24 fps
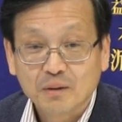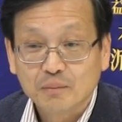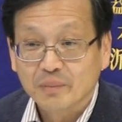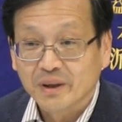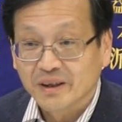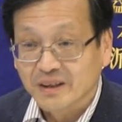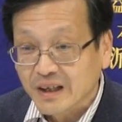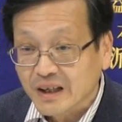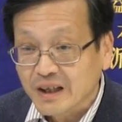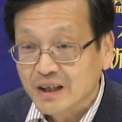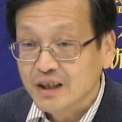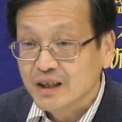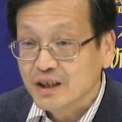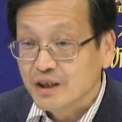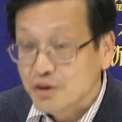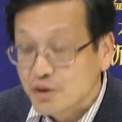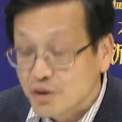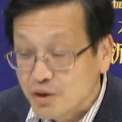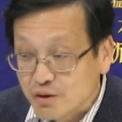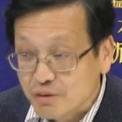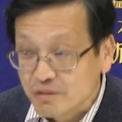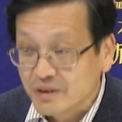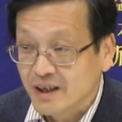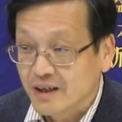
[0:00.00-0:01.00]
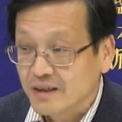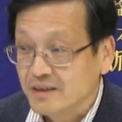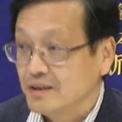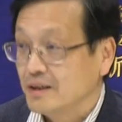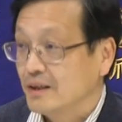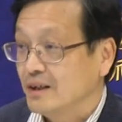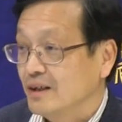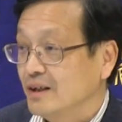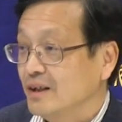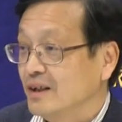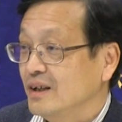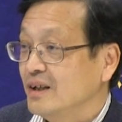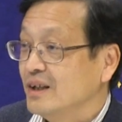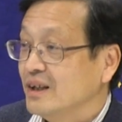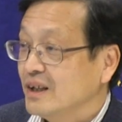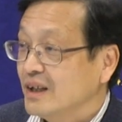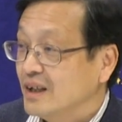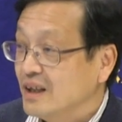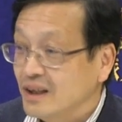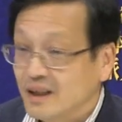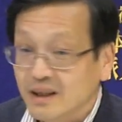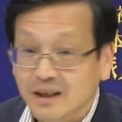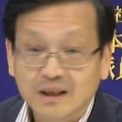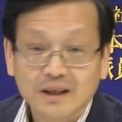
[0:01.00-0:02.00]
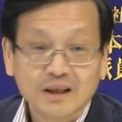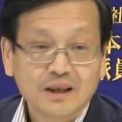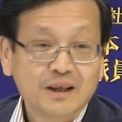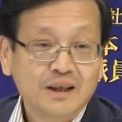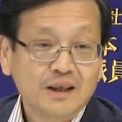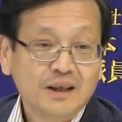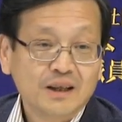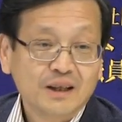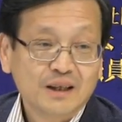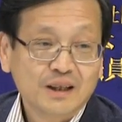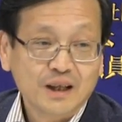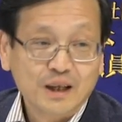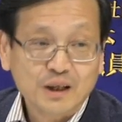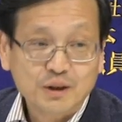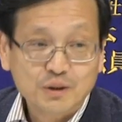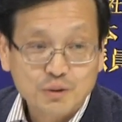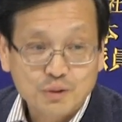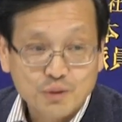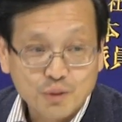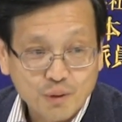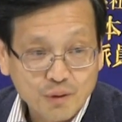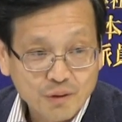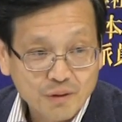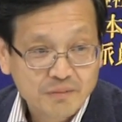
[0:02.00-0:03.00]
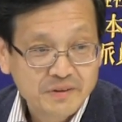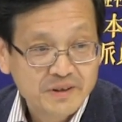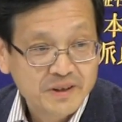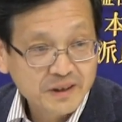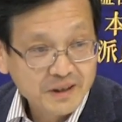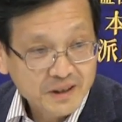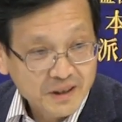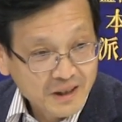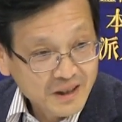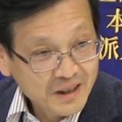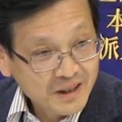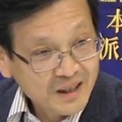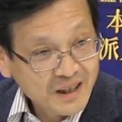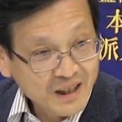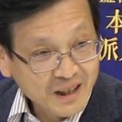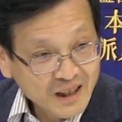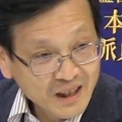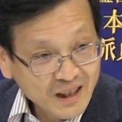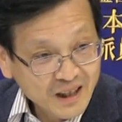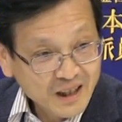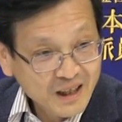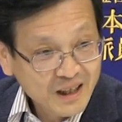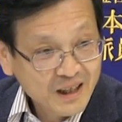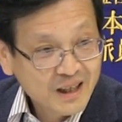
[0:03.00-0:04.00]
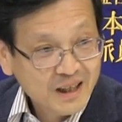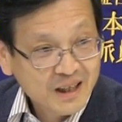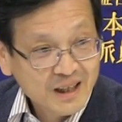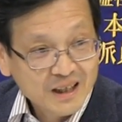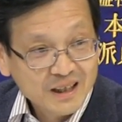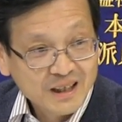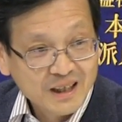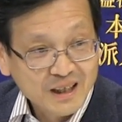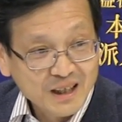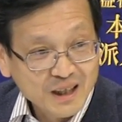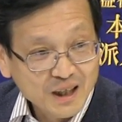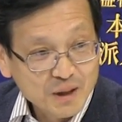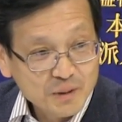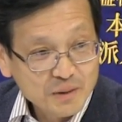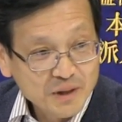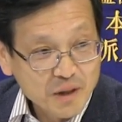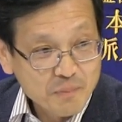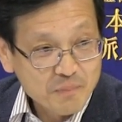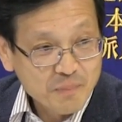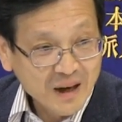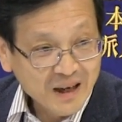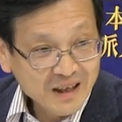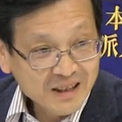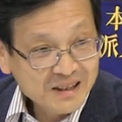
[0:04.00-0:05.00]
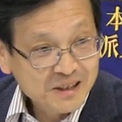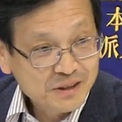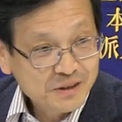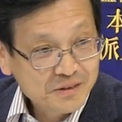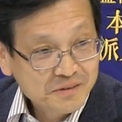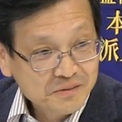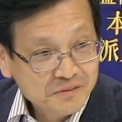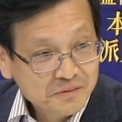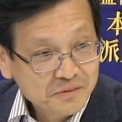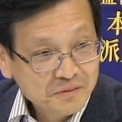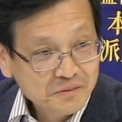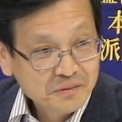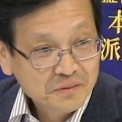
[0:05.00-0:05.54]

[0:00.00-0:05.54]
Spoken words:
But he knew that he drove the bus